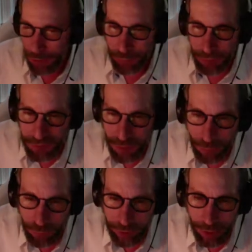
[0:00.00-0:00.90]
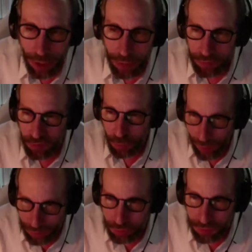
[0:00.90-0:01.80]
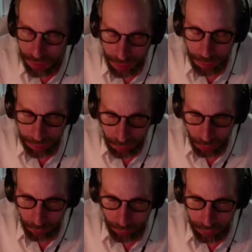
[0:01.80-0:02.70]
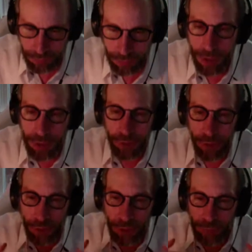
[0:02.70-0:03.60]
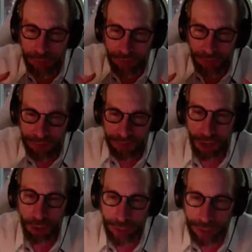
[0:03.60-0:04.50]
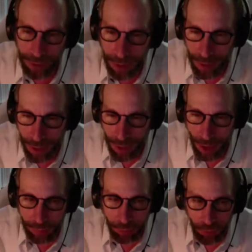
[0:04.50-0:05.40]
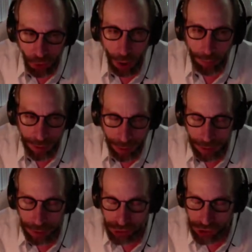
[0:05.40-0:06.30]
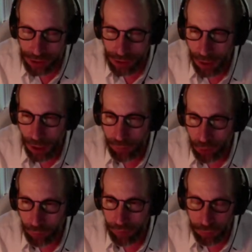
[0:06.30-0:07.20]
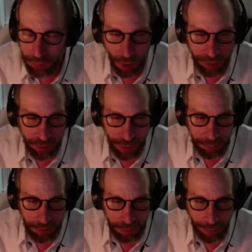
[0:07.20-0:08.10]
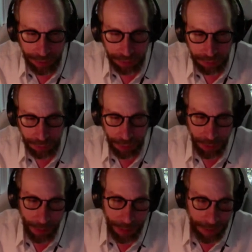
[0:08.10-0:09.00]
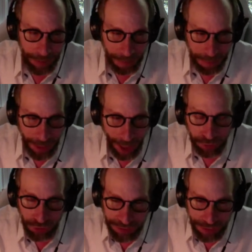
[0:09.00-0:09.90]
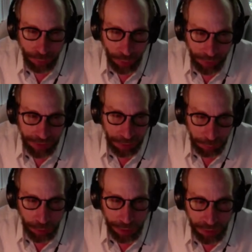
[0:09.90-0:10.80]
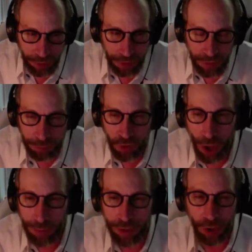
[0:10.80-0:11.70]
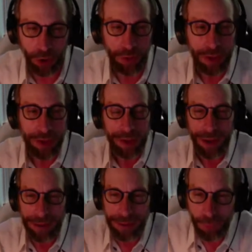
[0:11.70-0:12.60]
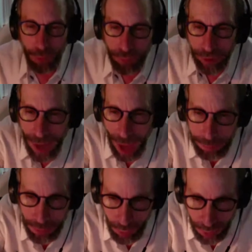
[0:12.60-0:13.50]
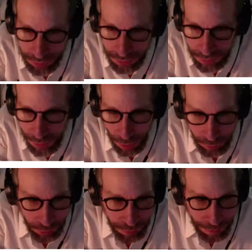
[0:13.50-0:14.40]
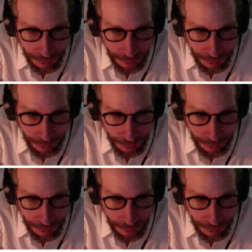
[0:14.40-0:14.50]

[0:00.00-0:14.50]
for discovering the strangest thing about the universe that the universe is accelerating and that the dominant energy of the universe resides in empty space. Actually, several of us had predicted it some time ago and were very happy when it was discovered